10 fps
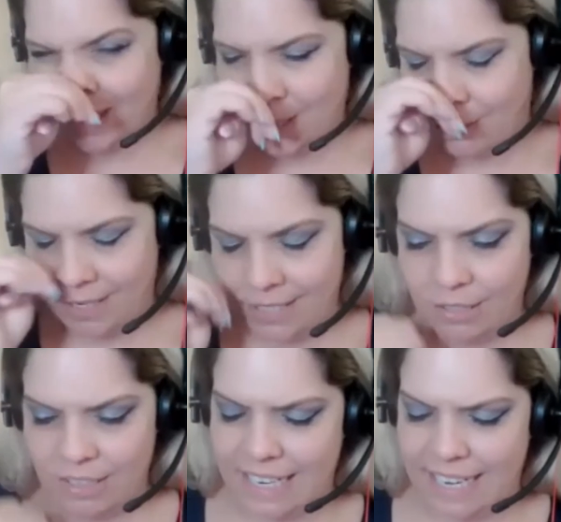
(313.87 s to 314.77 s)
short. It's
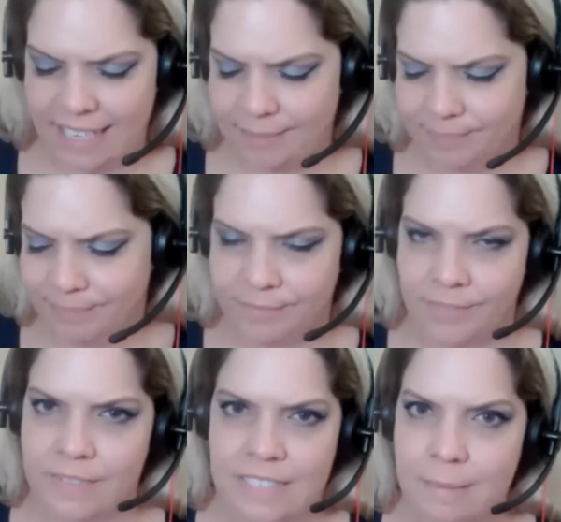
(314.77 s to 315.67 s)
only like
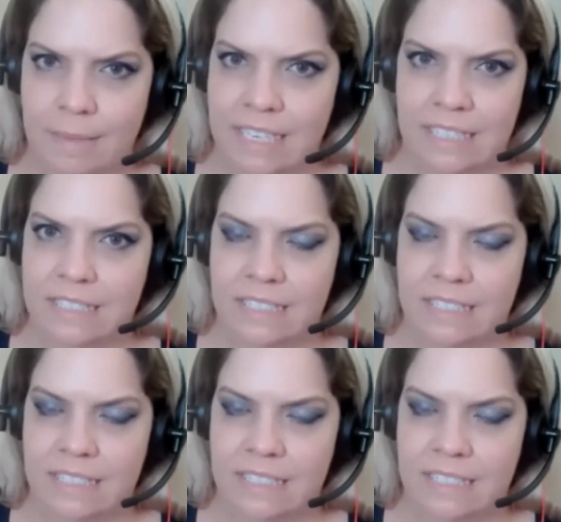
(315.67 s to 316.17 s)
15 minutes.